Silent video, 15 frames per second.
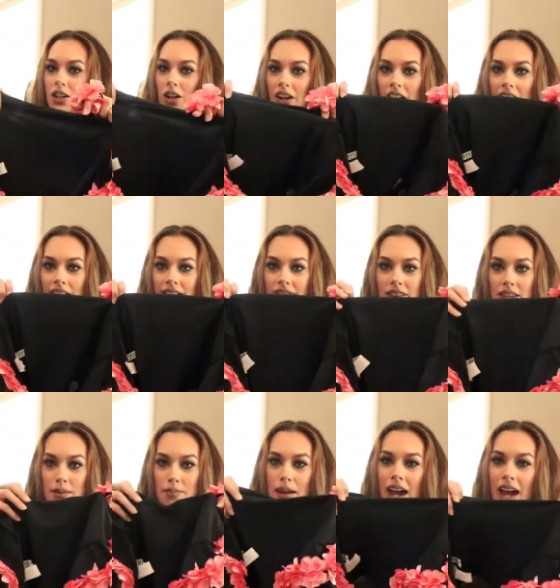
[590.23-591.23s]
not have
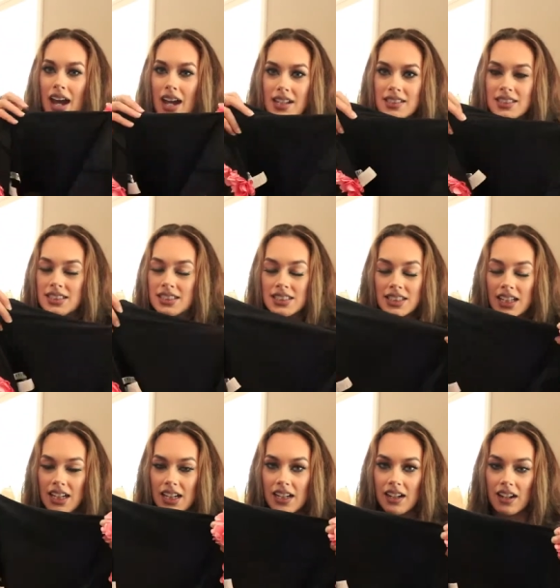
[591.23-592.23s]
the pads
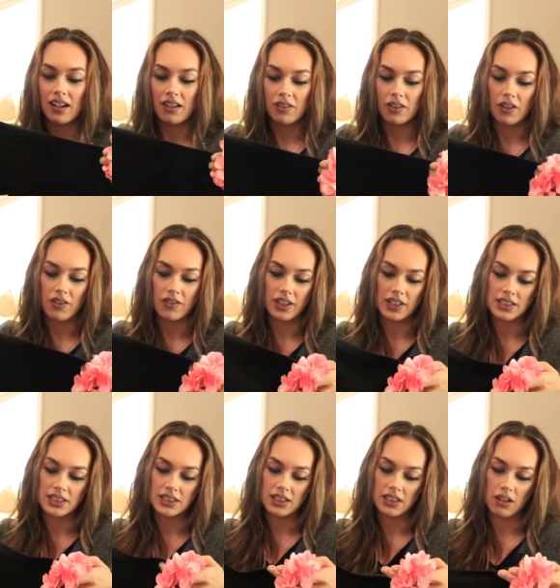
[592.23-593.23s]
in it. I don't know if
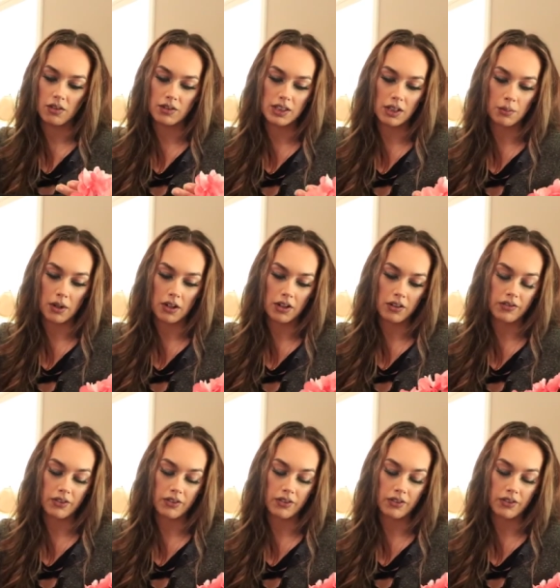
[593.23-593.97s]
that's, you know, a deal breaker